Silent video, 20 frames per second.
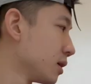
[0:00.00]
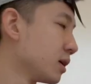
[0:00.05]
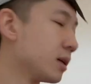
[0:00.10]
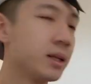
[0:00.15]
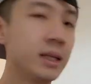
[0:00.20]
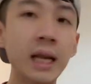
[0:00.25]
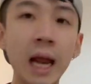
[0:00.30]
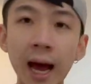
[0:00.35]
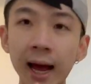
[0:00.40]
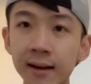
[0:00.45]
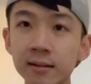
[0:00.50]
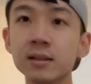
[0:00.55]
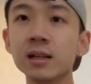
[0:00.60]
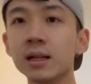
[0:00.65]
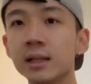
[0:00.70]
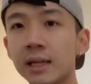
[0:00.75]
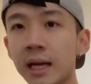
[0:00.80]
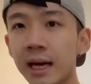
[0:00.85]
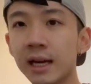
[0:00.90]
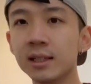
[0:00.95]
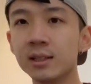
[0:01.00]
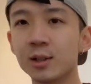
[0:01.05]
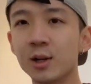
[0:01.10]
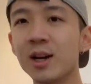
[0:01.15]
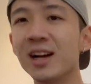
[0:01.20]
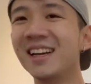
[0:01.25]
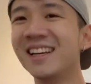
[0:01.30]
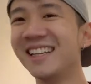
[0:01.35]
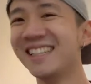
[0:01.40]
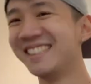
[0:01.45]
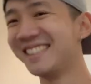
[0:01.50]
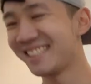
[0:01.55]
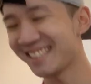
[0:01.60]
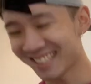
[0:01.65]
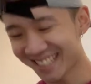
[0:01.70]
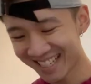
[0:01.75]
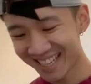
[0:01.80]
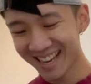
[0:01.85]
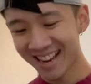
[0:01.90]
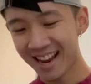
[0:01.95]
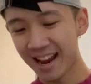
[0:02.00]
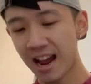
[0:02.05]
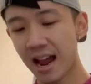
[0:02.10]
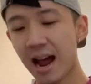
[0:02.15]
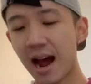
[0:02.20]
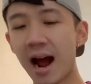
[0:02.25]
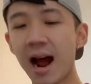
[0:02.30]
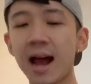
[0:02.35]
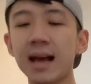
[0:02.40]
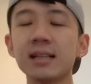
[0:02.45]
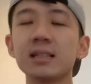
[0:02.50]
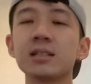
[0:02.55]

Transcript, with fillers: knives are dangerous. Alright,